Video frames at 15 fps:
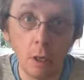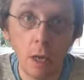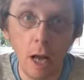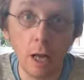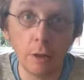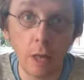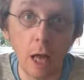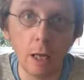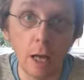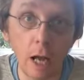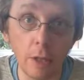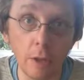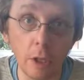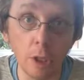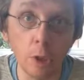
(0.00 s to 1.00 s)
had uh,
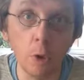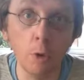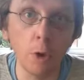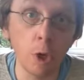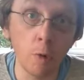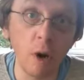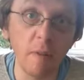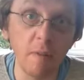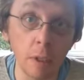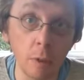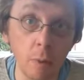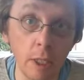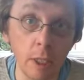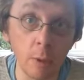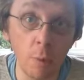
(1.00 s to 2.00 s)
had the son, the cravings
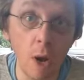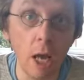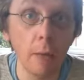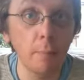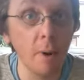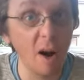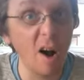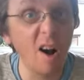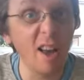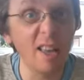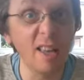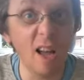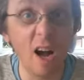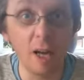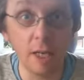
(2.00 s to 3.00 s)
went away, but I
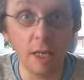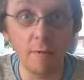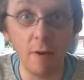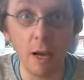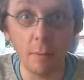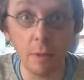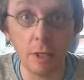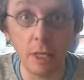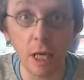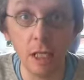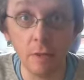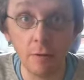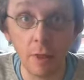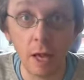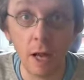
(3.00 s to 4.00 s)
I developed the
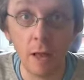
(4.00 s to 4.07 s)
taste for that,